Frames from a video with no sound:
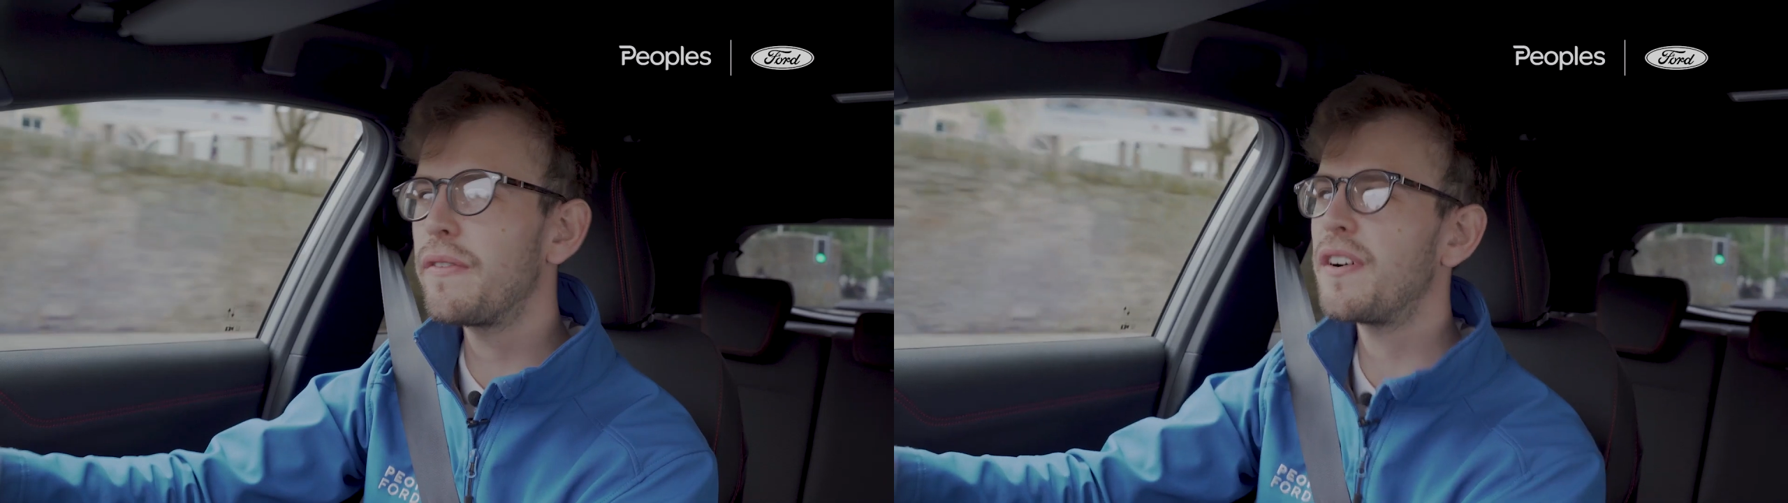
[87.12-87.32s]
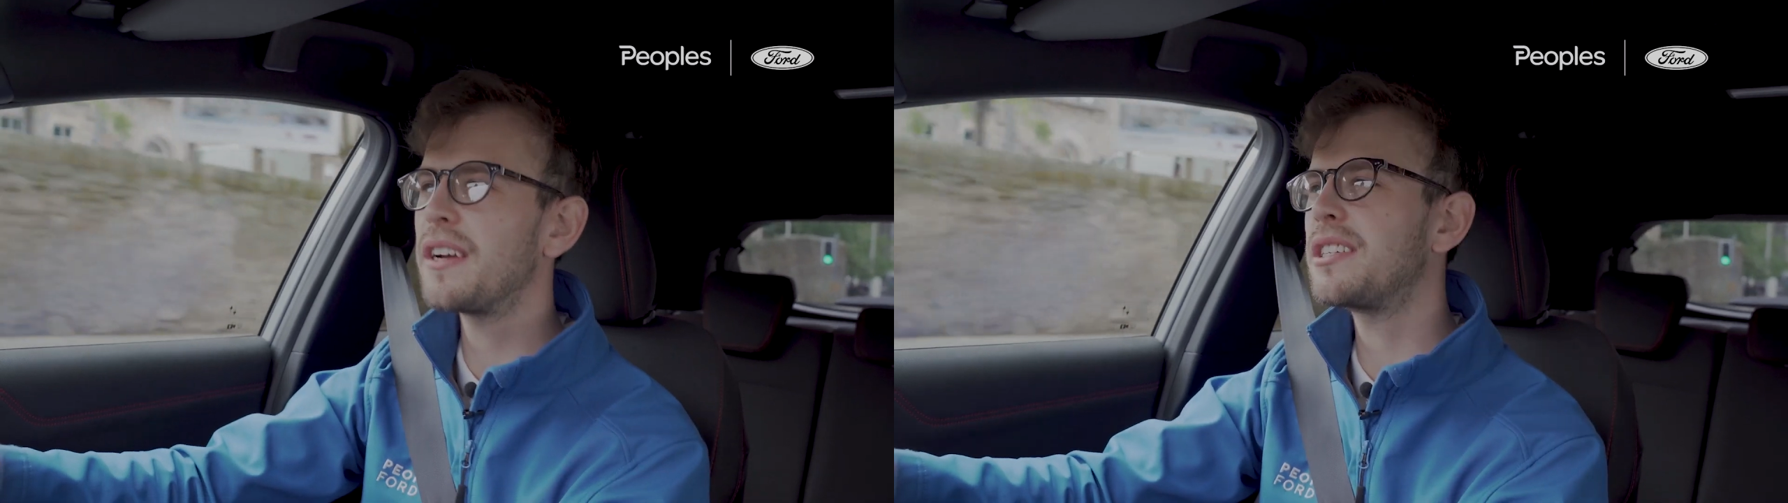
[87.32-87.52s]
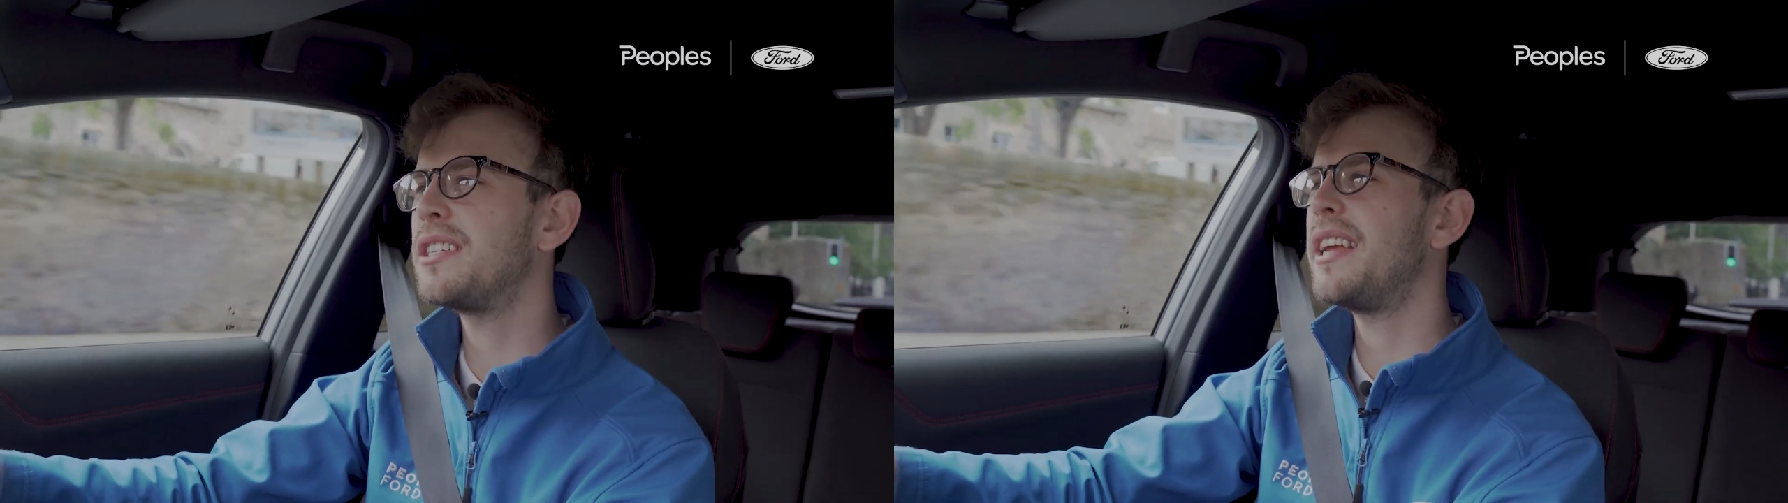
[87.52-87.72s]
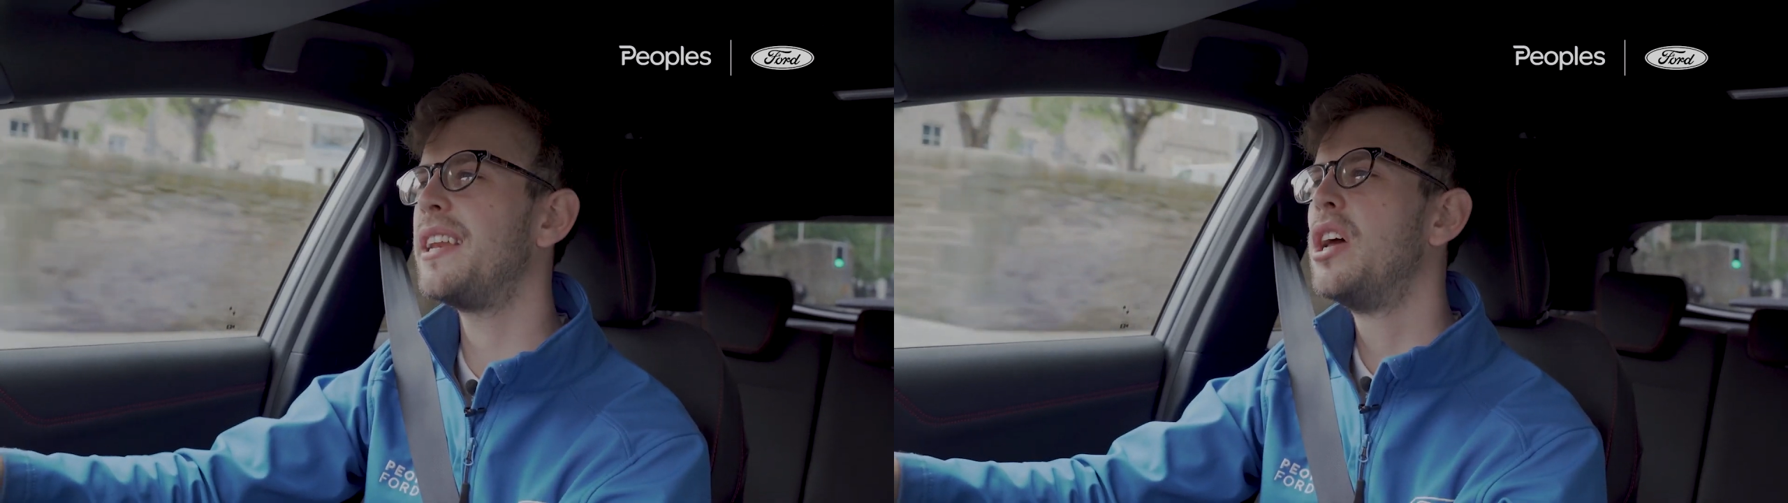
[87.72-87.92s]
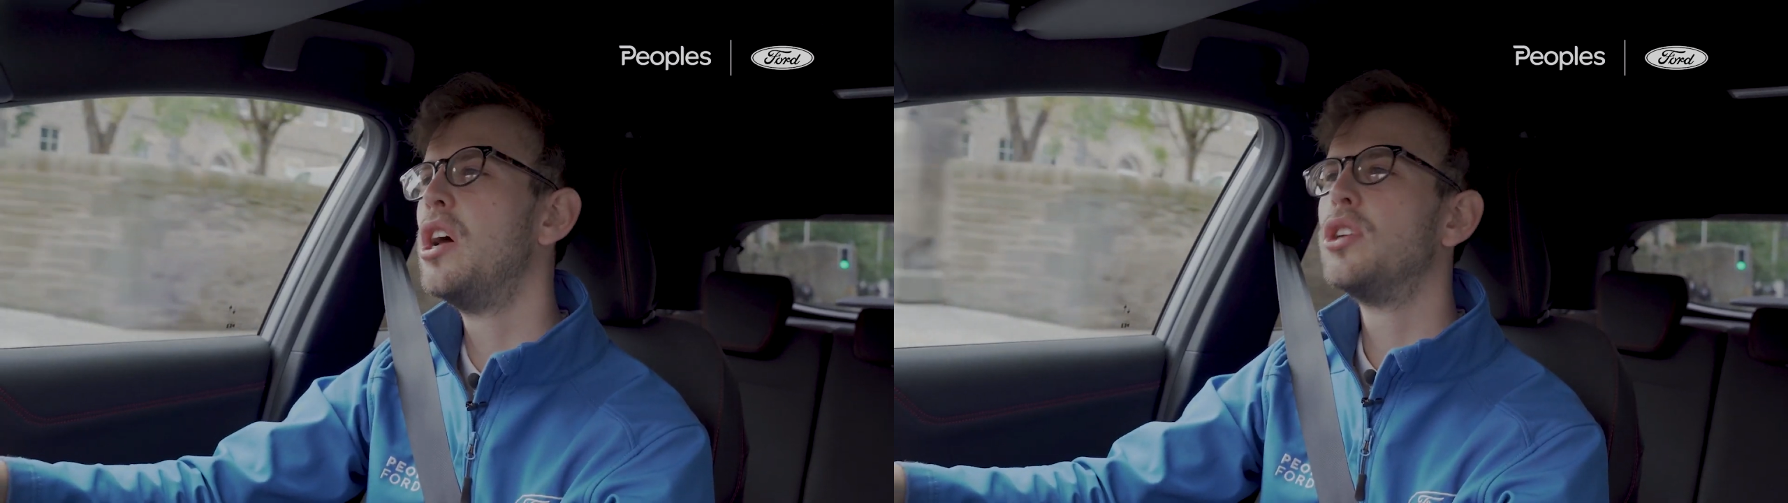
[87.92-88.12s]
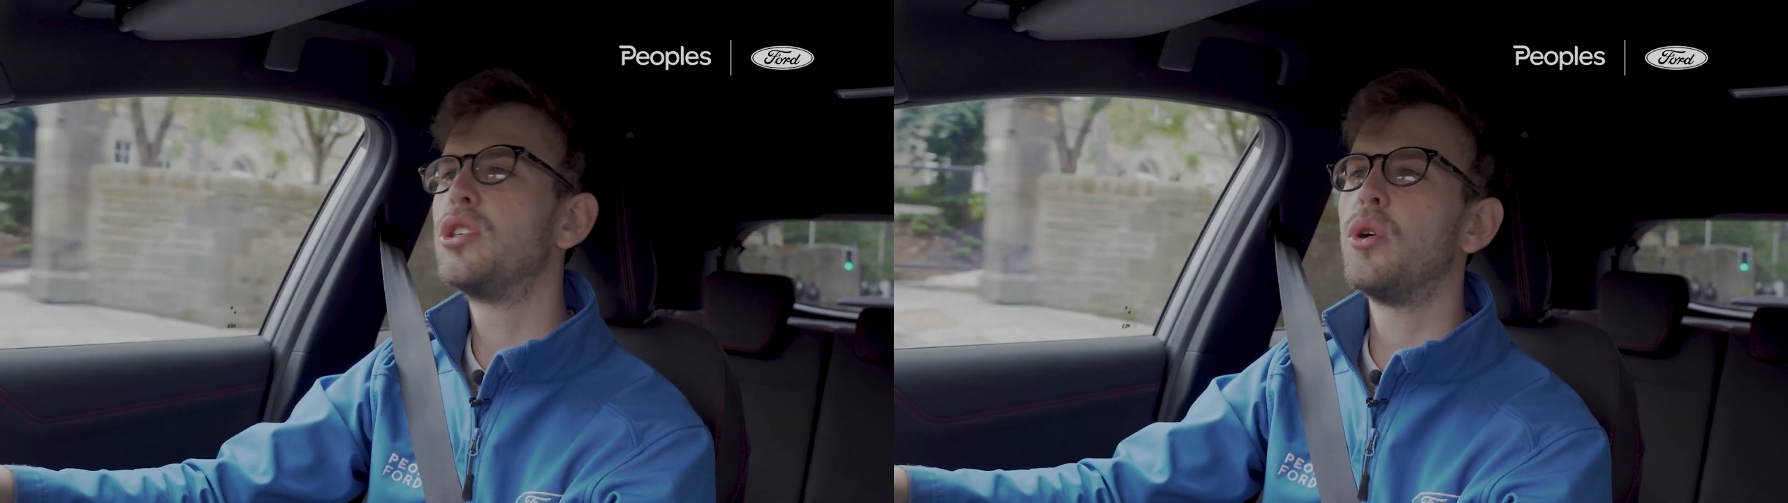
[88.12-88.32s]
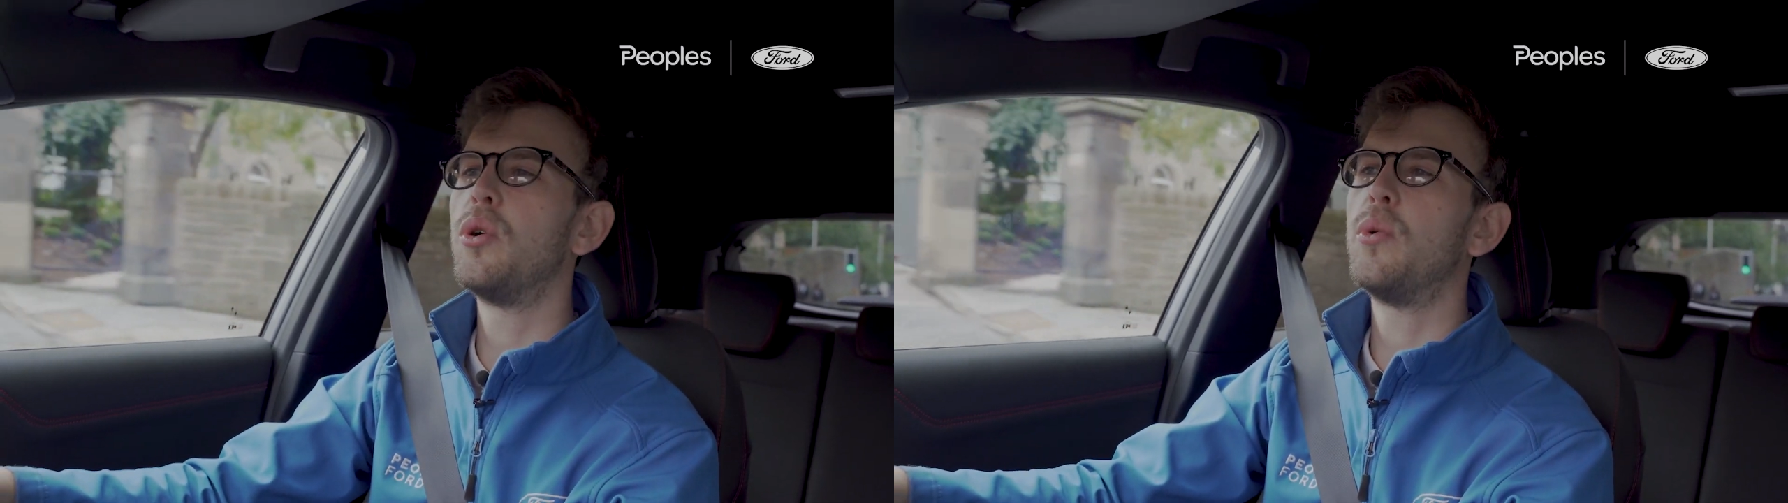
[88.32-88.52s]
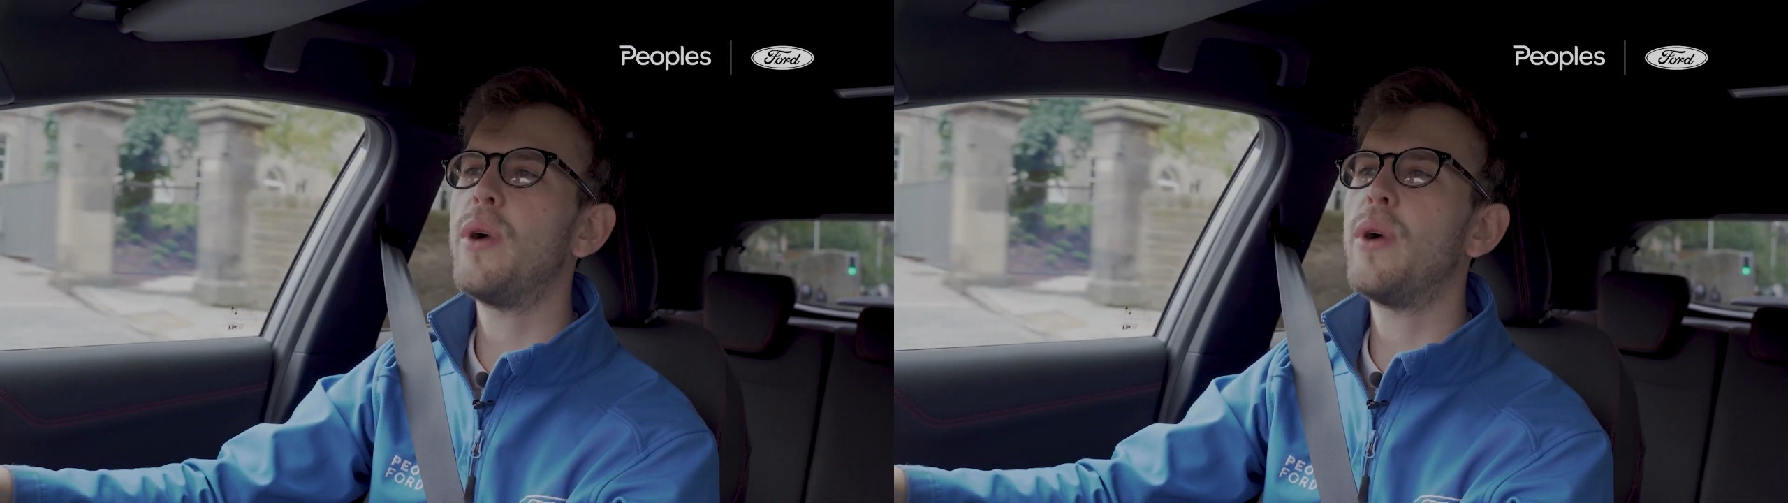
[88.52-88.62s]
function. So